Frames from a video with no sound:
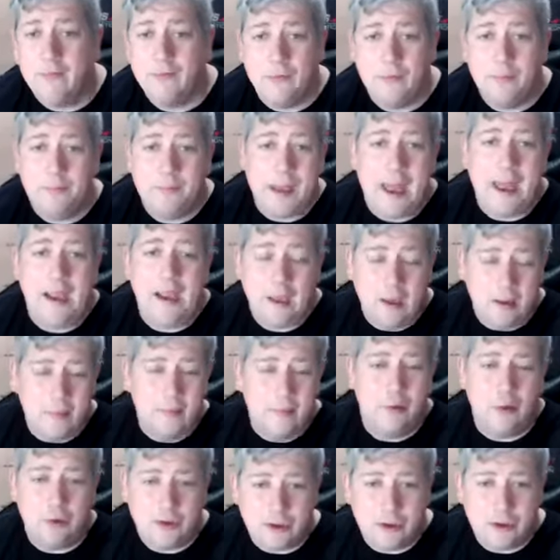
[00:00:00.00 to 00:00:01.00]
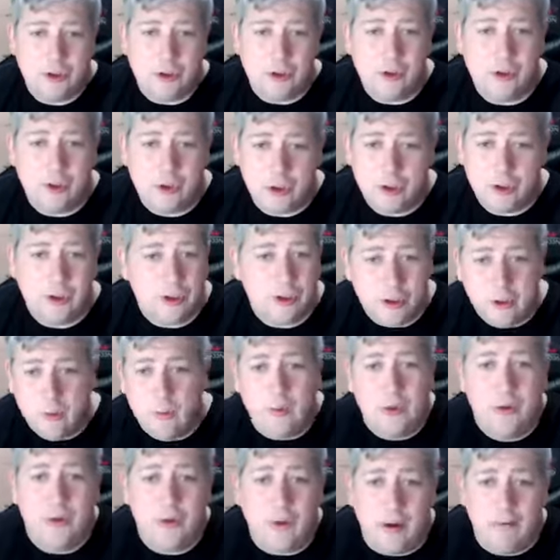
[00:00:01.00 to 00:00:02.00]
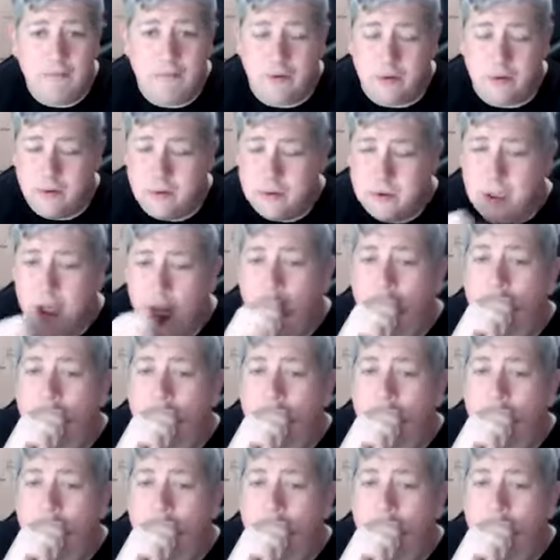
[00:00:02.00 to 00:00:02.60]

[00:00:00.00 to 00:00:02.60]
from begging and prostitution, and you didn't want to do either of those.